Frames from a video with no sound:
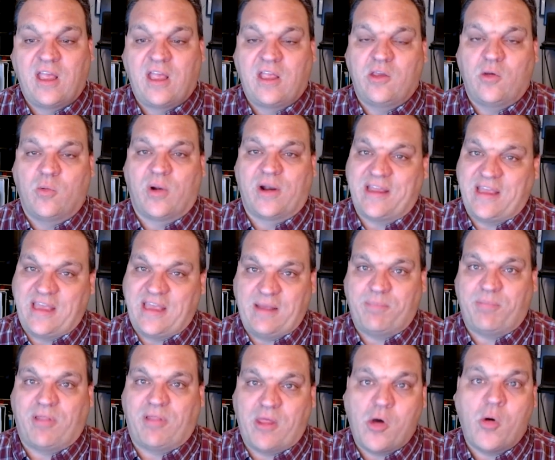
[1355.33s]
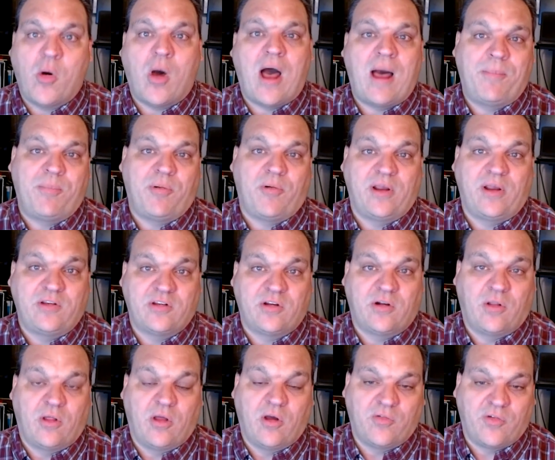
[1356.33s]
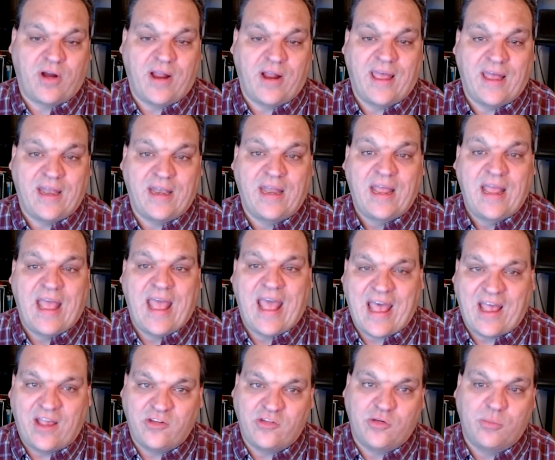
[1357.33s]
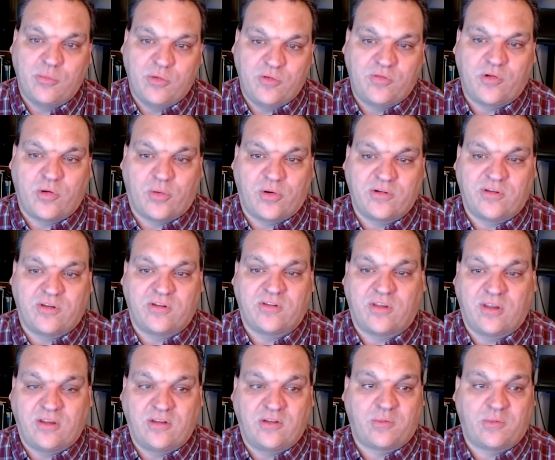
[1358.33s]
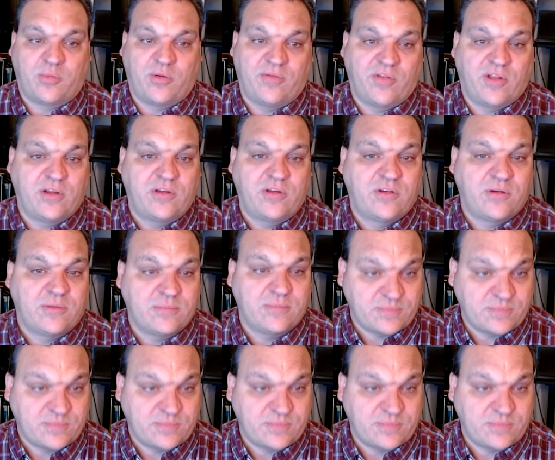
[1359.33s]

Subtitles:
You want to keep low operational overhead as you move towards this least privilege.